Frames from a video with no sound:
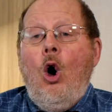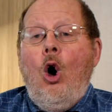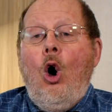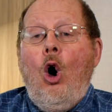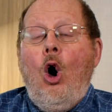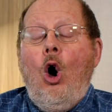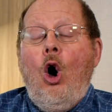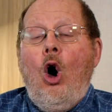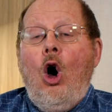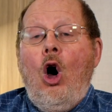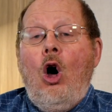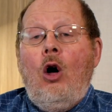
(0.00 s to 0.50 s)

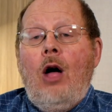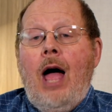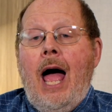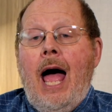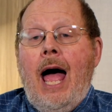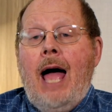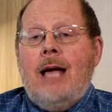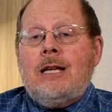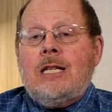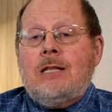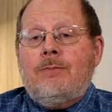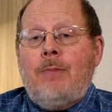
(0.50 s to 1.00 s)
All
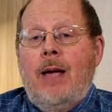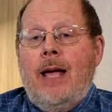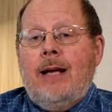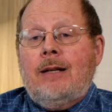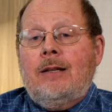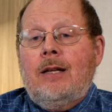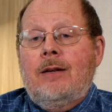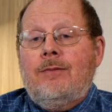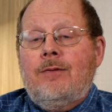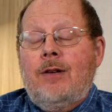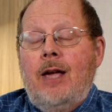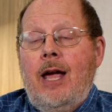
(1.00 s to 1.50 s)

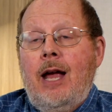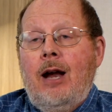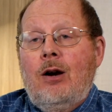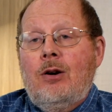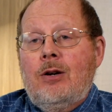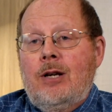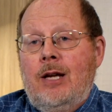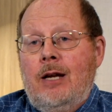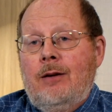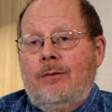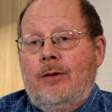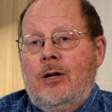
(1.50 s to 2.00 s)
aspect of
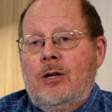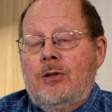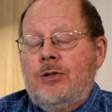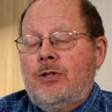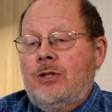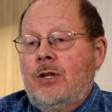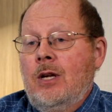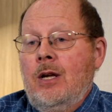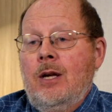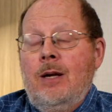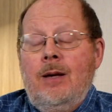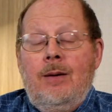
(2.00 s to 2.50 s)

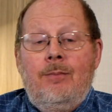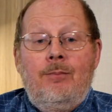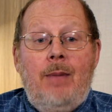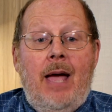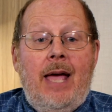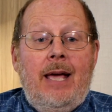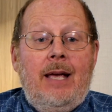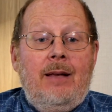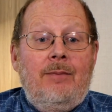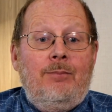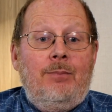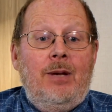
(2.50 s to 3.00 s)
caregivers,
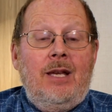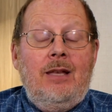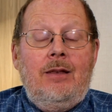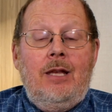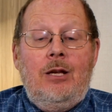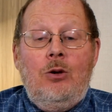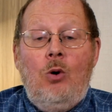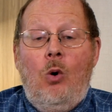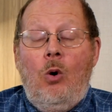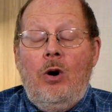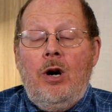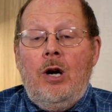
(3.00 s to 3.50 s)
may it be
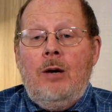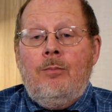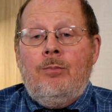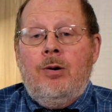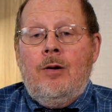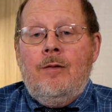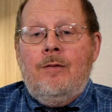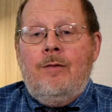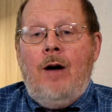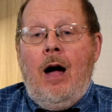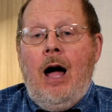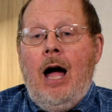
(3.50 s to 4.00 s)
the ordering
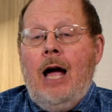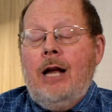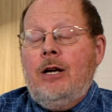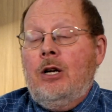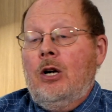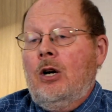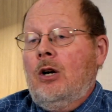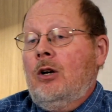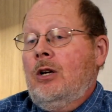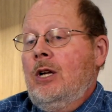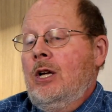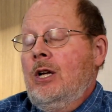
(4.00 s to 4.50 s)

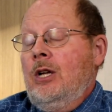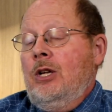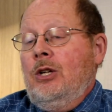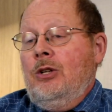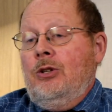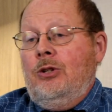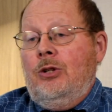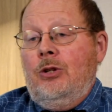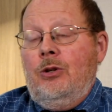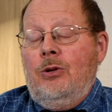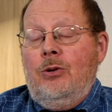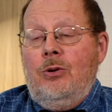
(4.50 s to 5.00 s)
provider
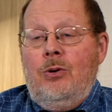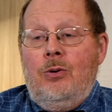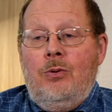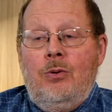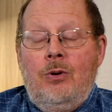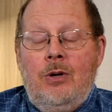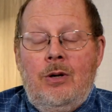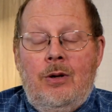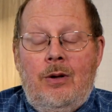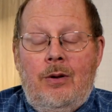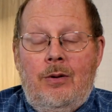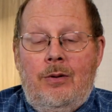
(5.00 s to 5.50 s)

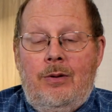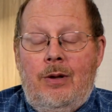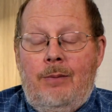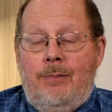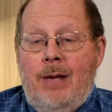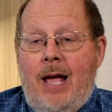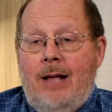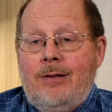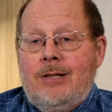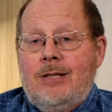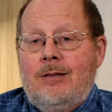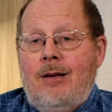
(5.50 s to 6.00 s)
to the
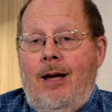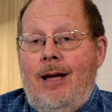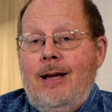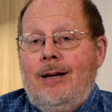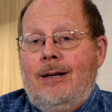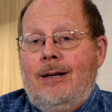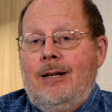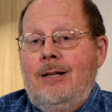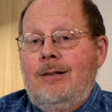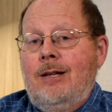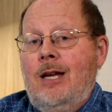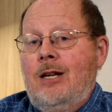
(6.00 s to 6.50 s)

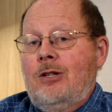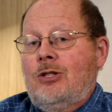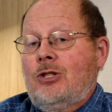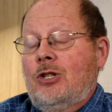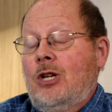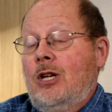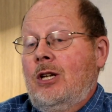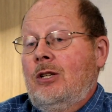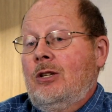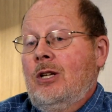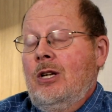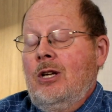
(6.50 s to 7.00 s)
bedside
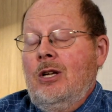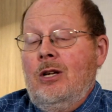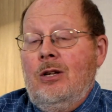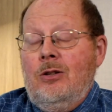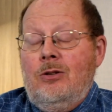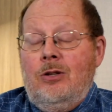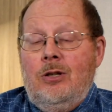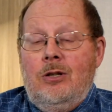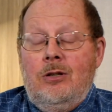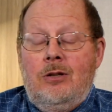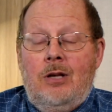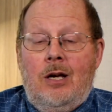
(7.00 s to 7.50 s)
clinician,
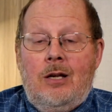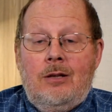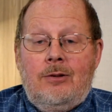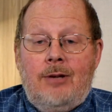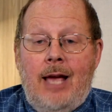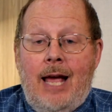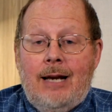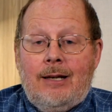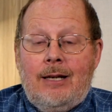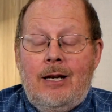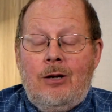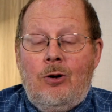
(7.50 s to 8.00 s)
to the
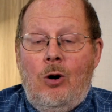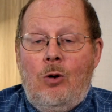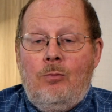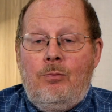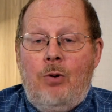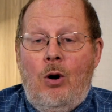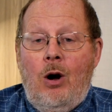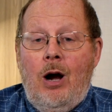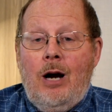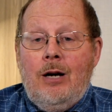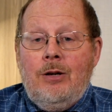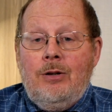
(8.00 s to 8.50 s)
technical
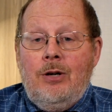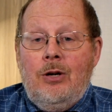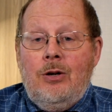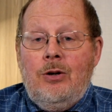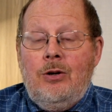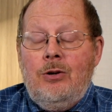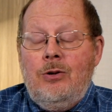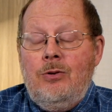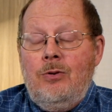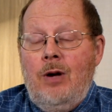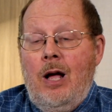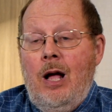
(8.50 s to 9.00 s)

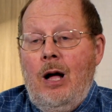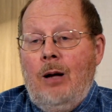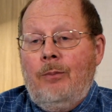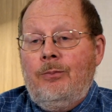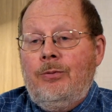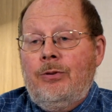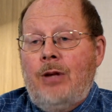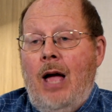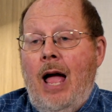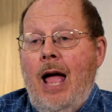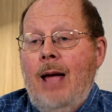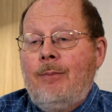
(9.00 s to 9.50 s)
partner who
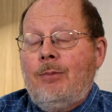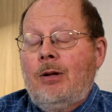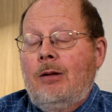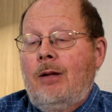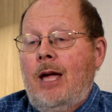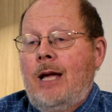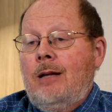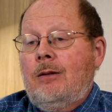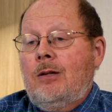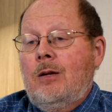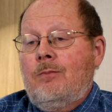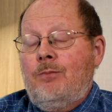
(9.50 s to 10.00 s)
helps
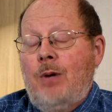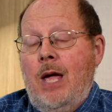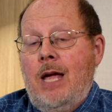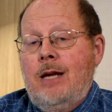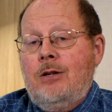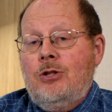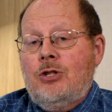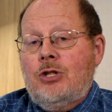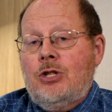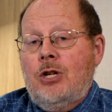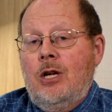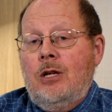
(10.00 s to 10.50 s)
ambulate the
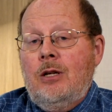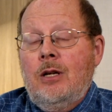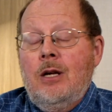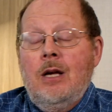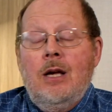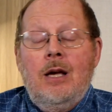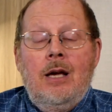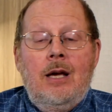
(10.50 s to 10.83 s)
patient,